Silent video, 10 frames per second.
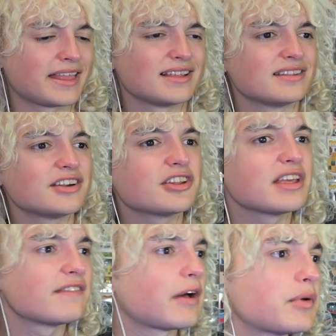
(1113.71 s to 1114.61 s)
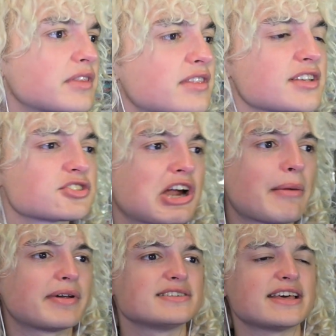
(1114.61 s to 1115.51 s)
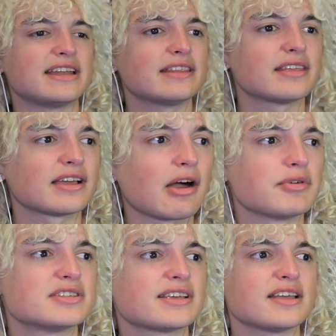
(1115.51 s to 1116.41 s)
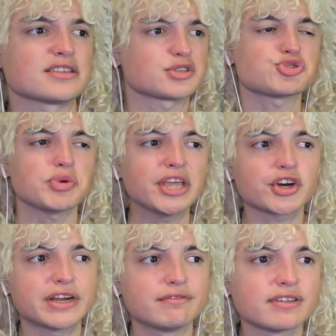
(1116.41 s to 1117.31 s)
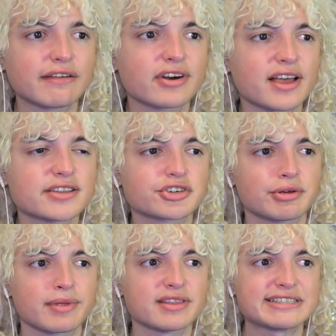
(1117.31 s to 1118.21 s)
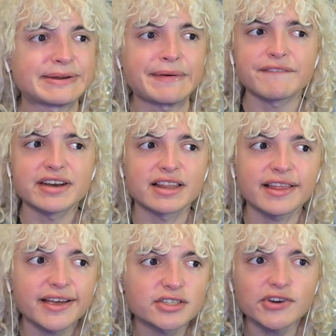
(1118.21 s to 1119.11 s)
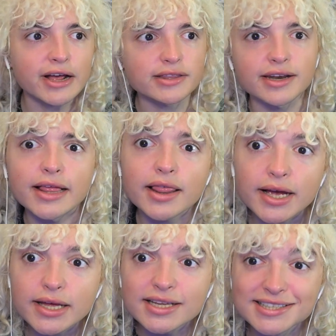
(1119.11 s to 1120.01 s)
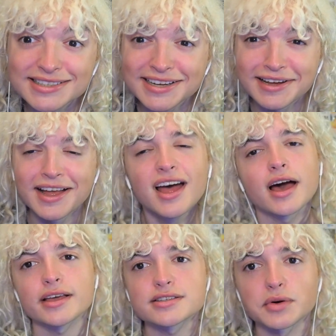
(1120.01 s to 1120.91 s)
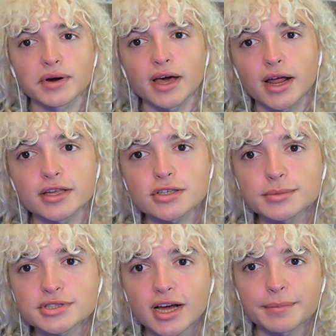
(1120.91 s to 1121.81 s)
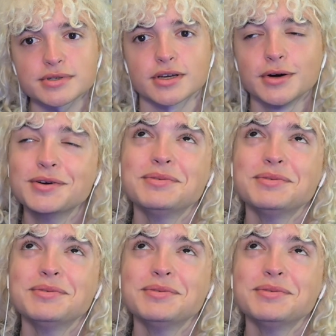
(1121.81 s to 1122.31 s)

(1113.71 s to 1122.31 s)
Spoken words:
literally, if I would describe it as anything, I would say it's a sweet cream flavored ice cream that doesn't even have vanilla extract in it. Like, it is... I used to work at an ice cream shop, so...